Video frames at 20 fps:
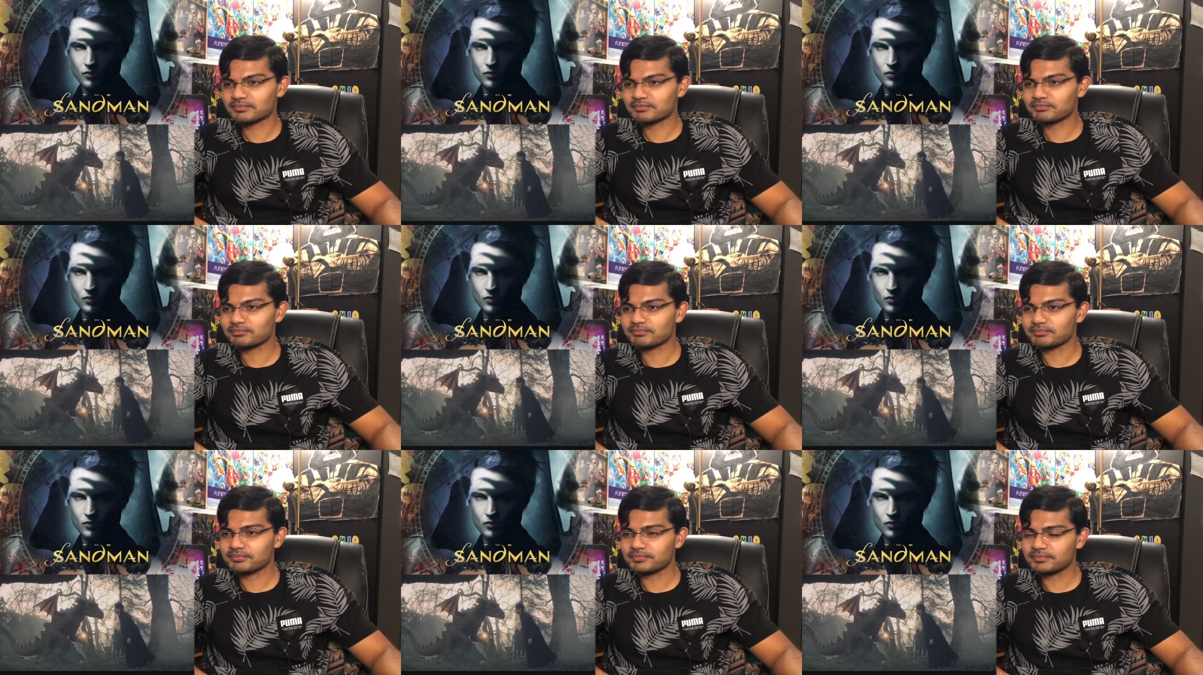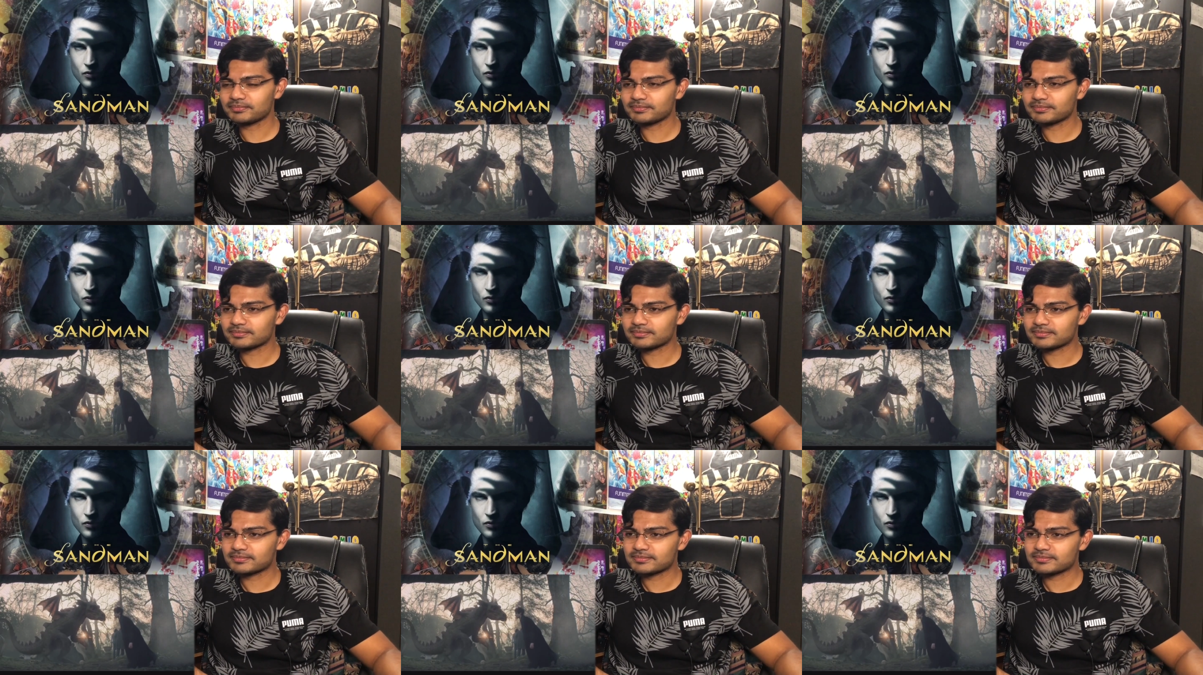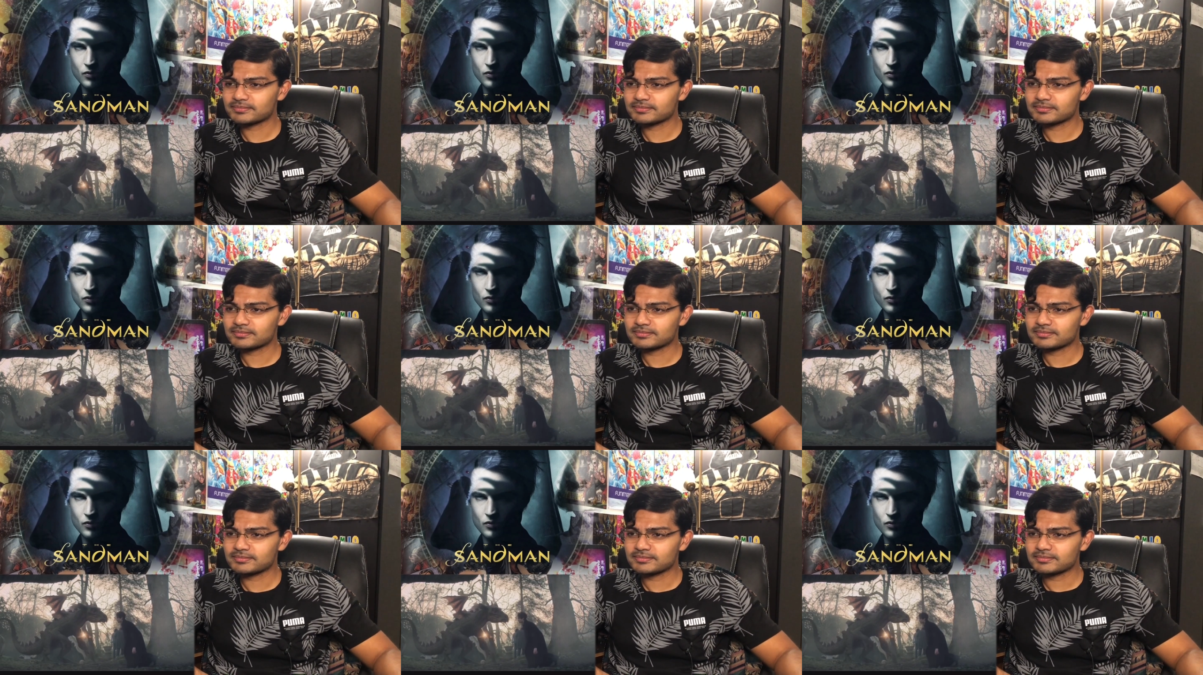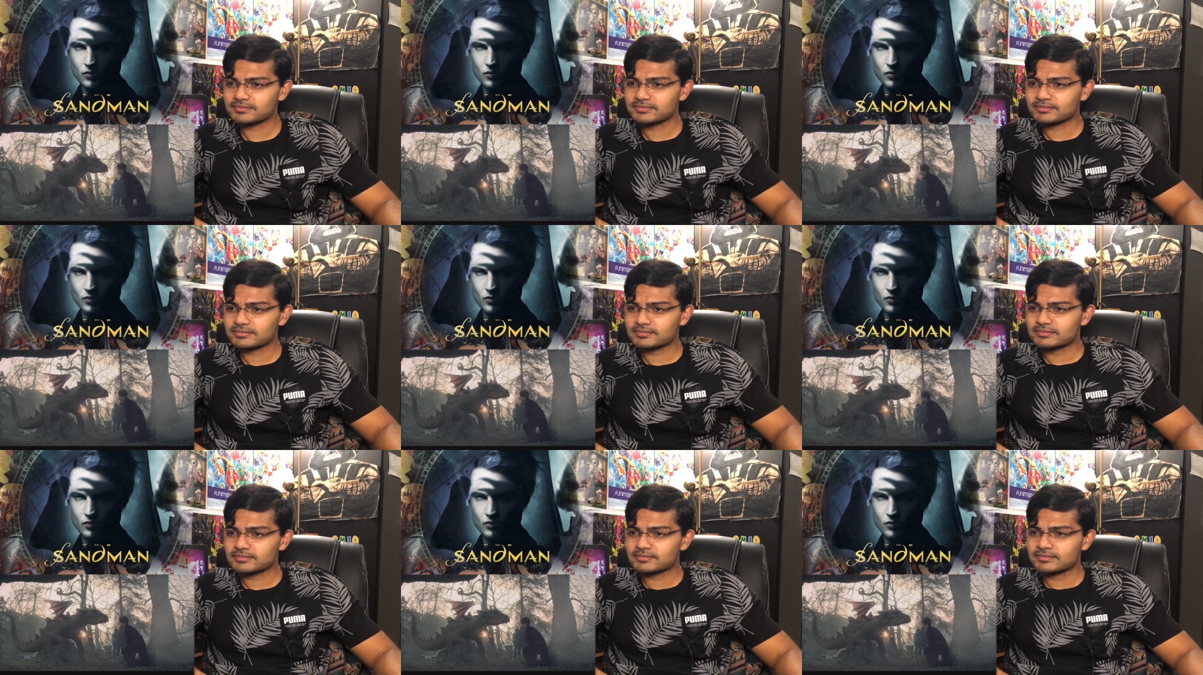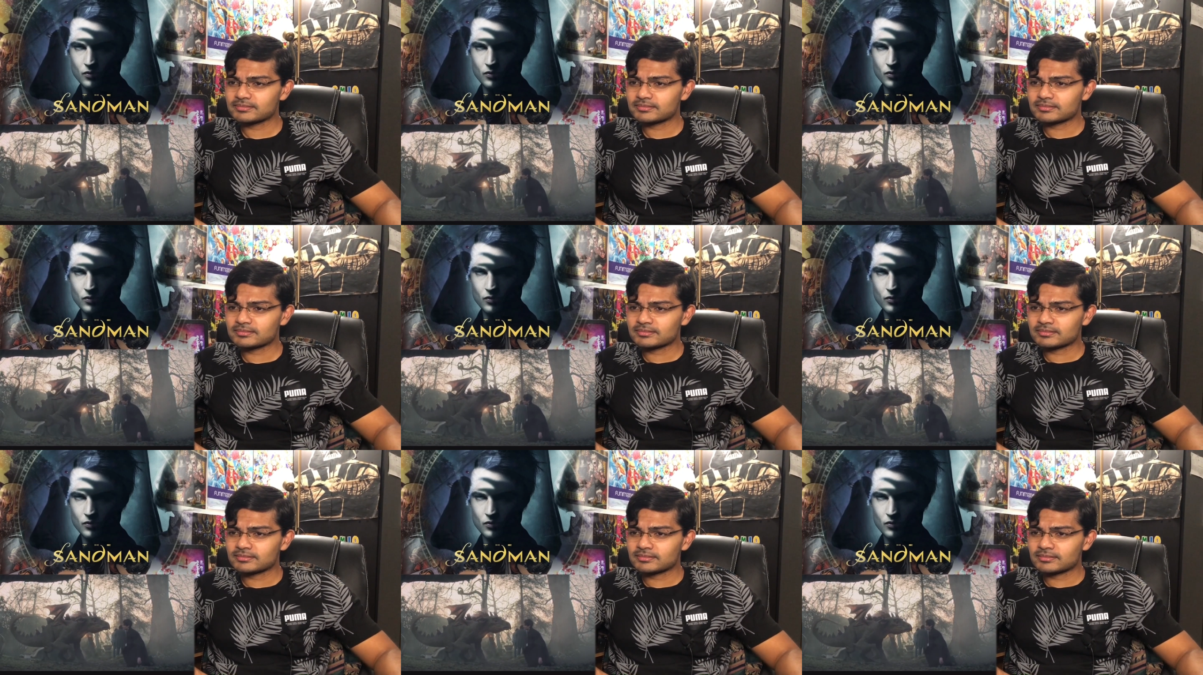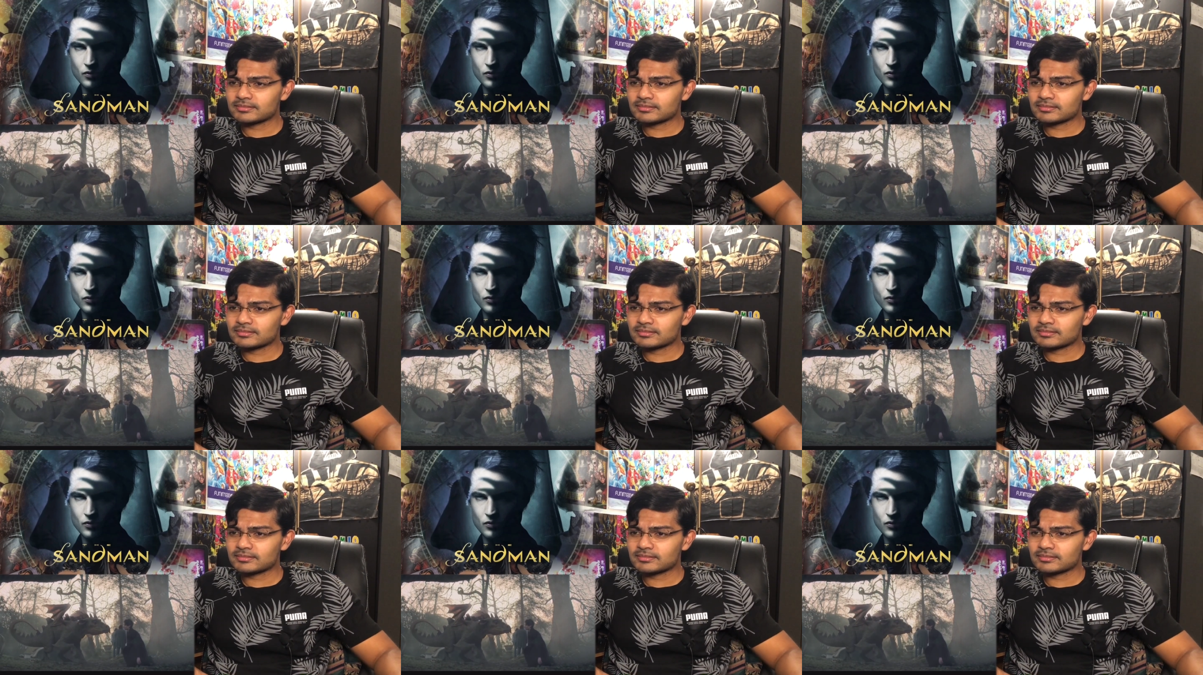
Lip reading: (silence)